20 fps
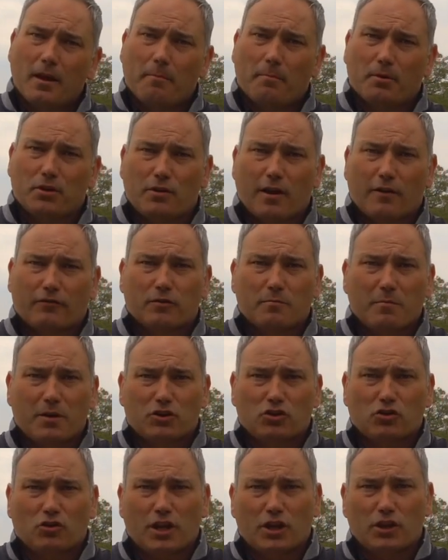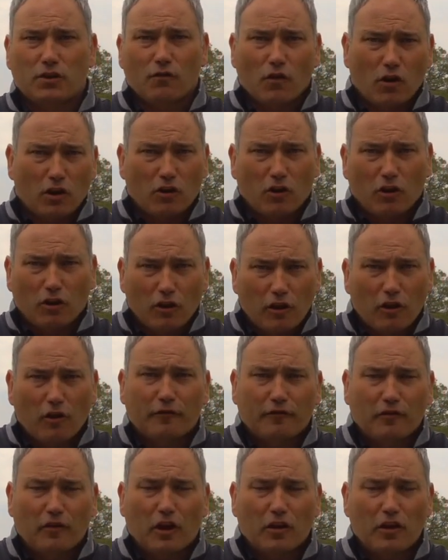But you have to make sure then you've got
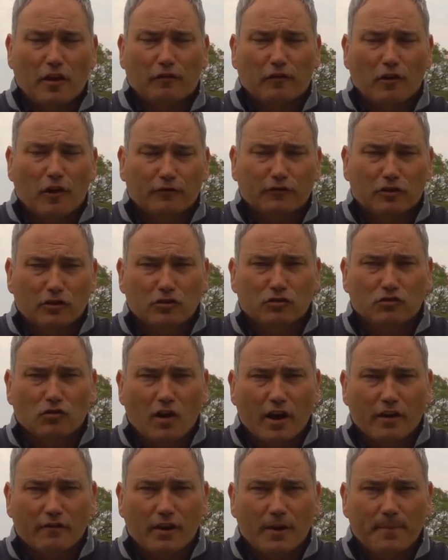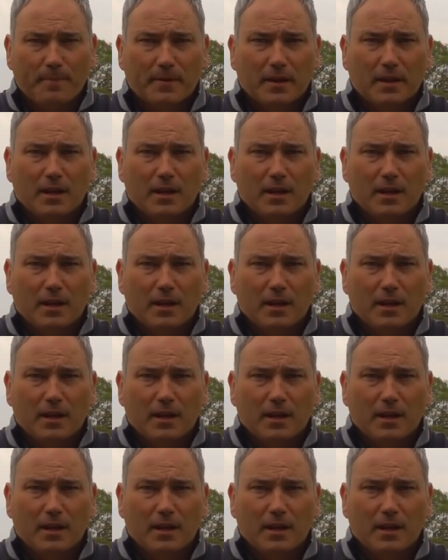enough loft in the driver